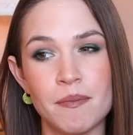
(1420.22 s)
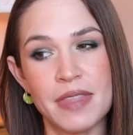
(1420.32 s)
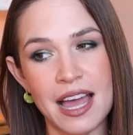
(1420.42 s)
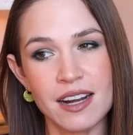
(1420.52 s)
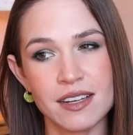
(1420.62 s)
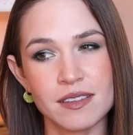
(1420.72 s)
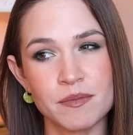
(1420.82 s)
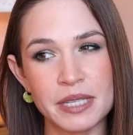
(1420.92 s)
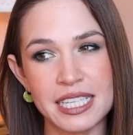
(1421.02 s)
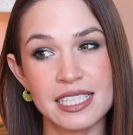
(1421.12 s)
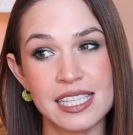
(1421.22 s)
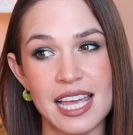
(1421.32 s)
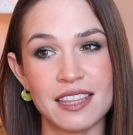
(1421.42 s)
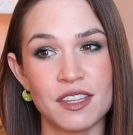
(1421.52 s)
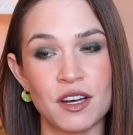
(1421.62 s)
That being
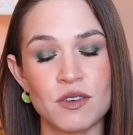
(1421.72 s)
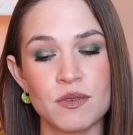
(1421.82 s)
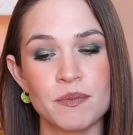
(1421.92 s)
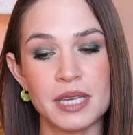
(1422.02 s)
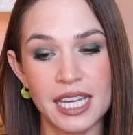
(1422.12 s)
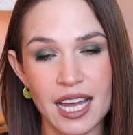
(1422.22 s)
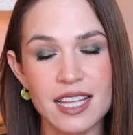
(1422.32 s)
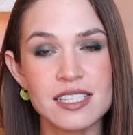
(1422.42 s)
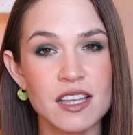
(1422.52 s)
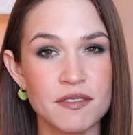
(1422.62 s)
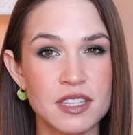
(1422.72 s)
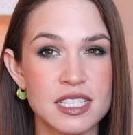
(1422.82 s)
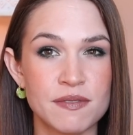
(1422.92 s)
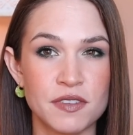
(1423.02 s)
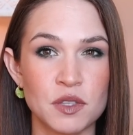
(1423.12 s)
said though, because of
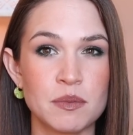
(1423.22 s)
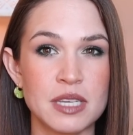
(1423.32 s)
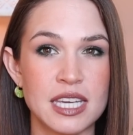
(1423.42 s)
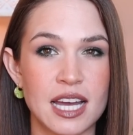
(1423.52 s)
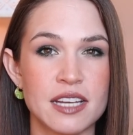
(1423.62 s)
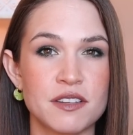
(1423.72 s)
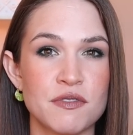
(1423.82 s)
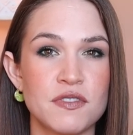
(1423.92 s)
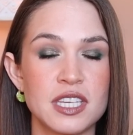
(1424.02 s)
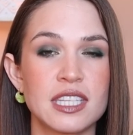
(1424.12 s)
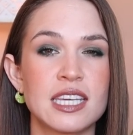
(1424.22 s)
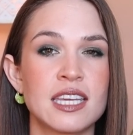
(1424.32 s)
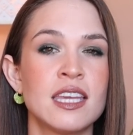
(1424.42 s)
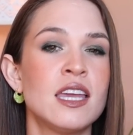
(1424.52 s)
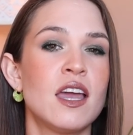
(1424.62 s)
this filmy kind of
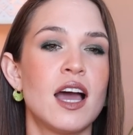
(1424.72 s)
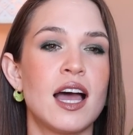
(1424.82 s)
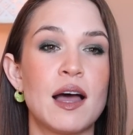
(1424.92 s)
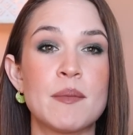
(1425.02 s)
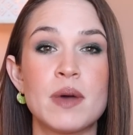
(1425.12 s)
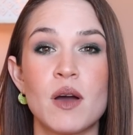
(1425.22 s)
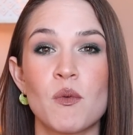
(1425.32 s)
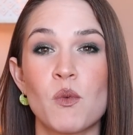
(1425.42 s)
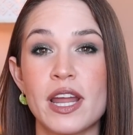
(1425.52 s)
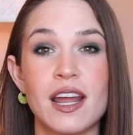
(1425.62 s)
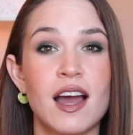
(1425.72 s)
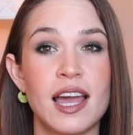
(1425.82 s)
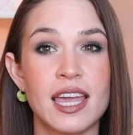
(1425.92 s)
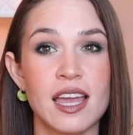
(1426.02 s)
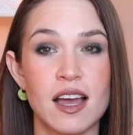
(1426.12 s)
feeling, um, when
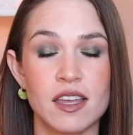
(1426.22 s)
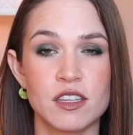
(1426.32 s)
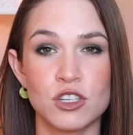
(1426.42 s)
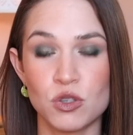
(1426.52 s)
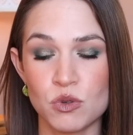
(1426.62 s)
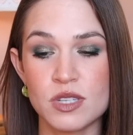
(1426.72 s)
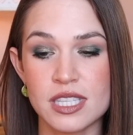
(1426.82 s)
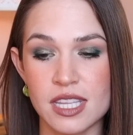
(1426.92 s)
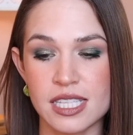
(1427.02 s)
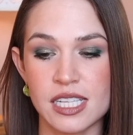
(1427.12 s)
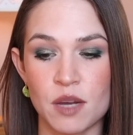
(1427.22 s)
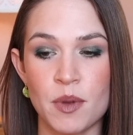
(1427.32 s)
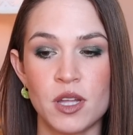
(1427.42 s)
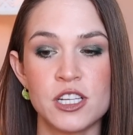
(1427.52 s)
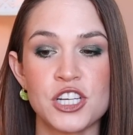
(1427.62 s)
I use this nail
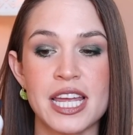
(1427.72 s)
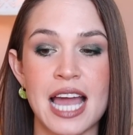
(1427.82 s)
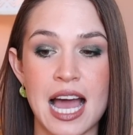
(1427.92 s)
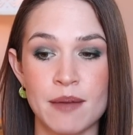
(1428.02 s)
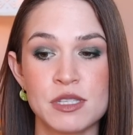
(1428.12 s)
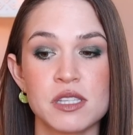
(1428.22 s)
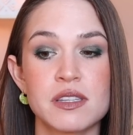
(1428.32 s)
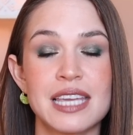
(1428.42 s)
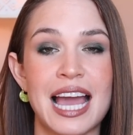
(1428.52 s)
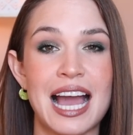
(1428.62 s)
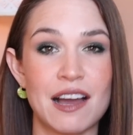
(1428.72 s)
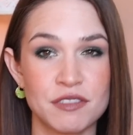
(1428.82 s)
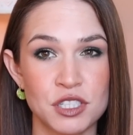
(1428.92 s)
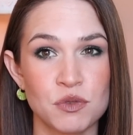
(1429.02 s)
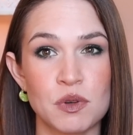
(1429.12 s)
polish, I absolutely have
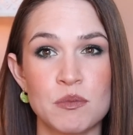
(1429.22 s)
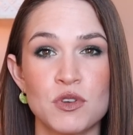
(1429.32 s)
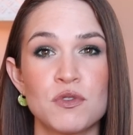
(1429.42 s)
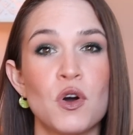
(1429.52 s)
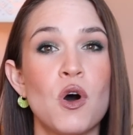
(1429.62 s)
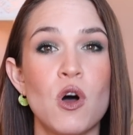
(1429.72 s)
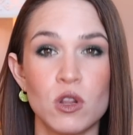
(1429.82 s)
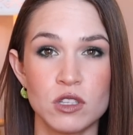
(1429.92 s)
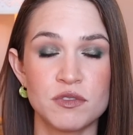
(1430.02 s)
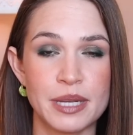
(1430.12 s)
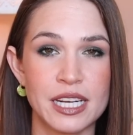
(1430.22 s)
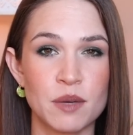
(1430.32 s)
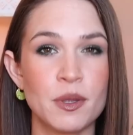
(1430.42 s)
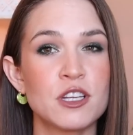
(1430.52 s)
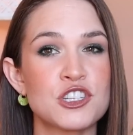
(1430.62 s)
to remove all of my nail
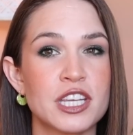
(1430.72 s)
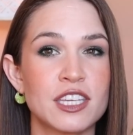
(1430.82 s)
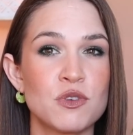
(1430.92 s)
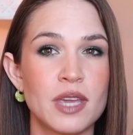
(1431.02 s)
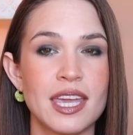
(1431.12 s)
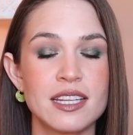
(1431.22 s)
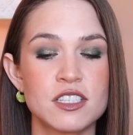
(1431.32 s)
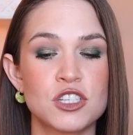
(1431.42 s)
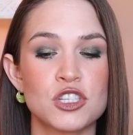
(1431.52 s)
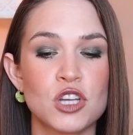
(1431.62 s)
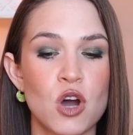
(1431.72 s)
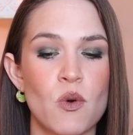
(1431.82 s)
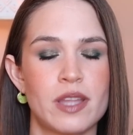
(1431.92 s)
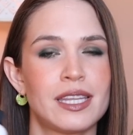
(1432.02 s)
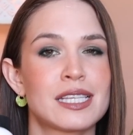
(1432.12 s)
polish. Like you can't just go
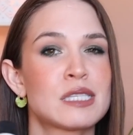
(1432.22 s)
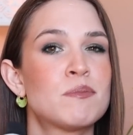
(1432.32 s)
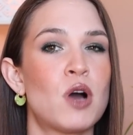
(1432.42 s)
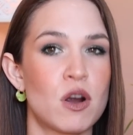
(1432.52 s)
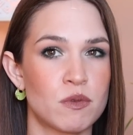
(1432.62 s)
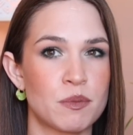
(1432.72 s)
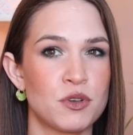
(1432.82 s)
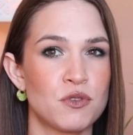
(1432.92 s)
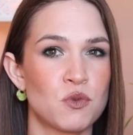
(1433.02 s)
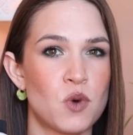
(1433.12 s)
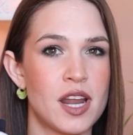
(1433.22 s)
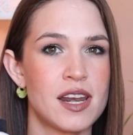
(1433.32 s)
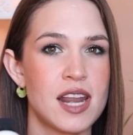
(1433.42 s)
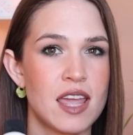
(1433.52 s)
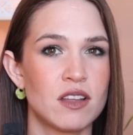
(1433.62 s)
and like spot remove
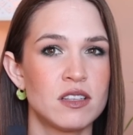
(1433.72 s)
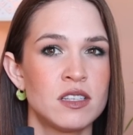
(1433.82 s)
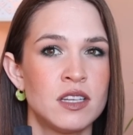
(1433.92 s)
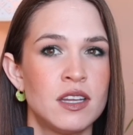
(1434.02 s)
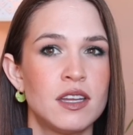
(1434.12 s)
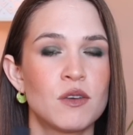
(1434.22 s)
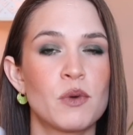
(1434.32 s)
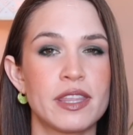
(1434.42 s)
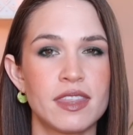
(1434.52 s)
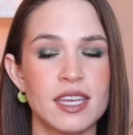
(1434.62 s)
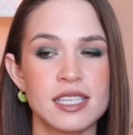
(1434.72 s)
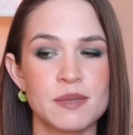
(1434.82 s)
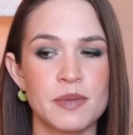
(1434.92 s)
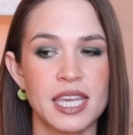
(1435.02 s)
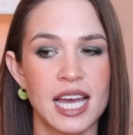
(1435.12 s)
one nail with this
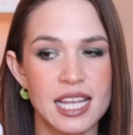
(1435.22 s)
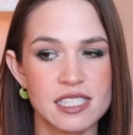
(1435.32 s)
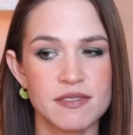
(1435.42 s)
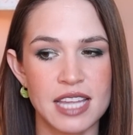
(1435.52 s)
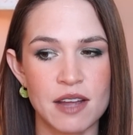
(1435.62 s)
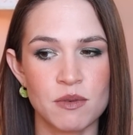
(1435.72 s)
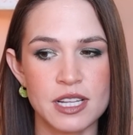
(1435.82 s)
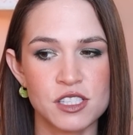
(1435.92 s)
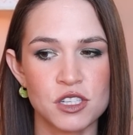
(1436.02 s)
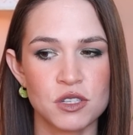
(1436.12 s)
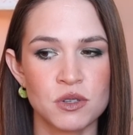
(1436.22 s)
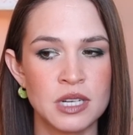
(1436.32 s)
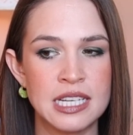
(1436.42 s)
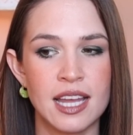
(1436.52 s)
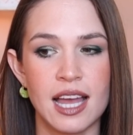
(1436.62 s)
because of that residue.
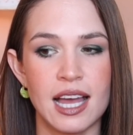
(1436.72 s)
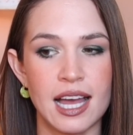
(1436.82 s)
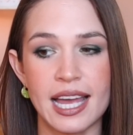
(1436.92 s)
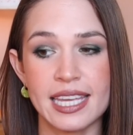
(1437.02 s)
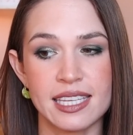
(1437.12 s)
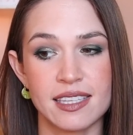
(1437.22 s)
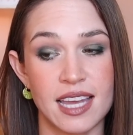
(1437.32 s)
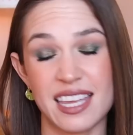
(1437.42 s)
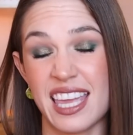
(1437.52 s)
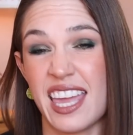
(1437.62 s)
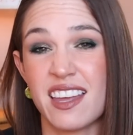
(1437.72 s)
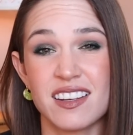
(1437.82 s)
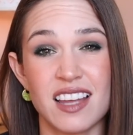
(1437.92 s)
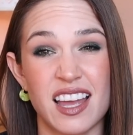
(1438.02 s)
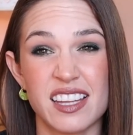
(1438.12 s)
I I can't
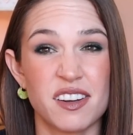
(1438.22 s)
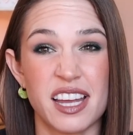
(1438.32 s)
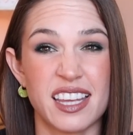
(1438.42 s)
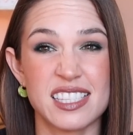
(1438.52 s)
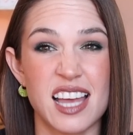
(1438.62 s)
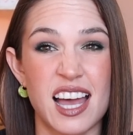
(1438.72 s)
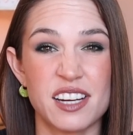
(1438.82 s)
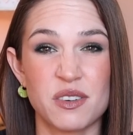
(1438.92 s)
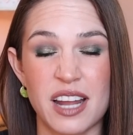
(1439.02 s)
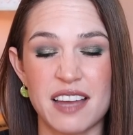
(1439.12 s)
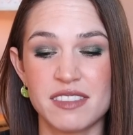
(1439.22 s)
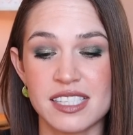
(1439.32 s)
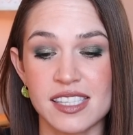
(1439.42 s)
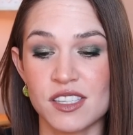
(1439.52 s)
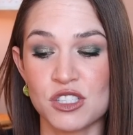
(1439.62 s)
I don't I guess I don't have the
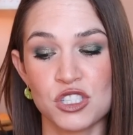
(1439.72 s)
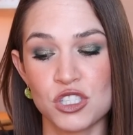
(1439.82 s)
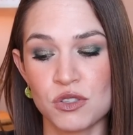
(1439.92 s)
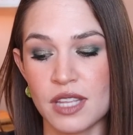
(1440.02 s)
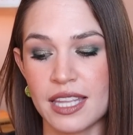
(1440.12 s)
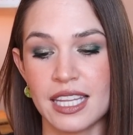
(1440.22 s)
skills to do that.